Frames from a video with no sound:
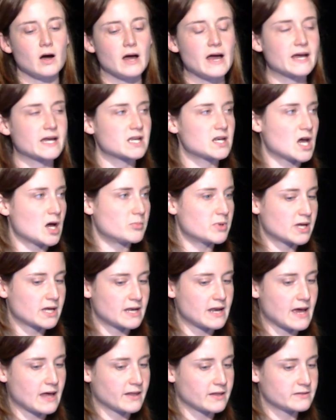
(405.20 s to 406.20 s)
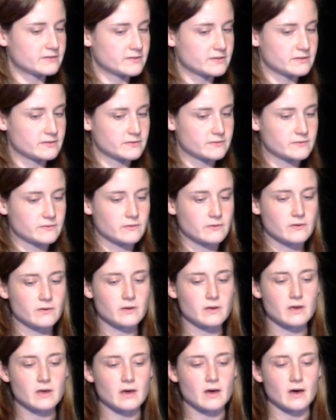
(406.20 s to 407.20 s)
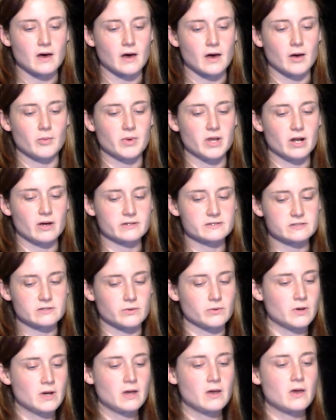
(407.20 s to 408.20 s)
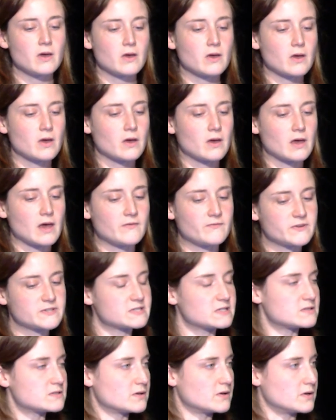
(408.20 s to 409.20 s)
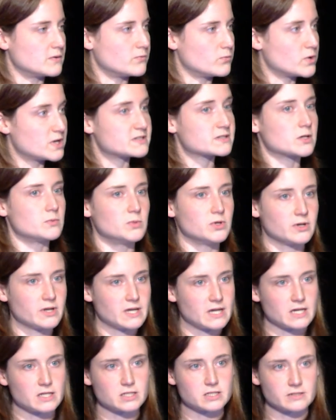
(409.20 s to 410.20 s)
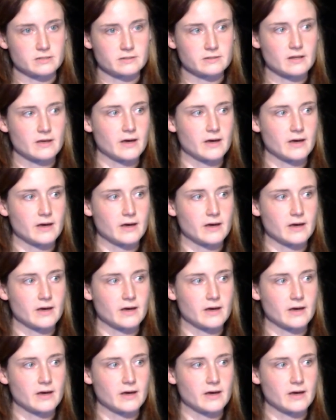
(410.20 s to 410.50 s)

Economic analysis, and also emphasis on risk communication.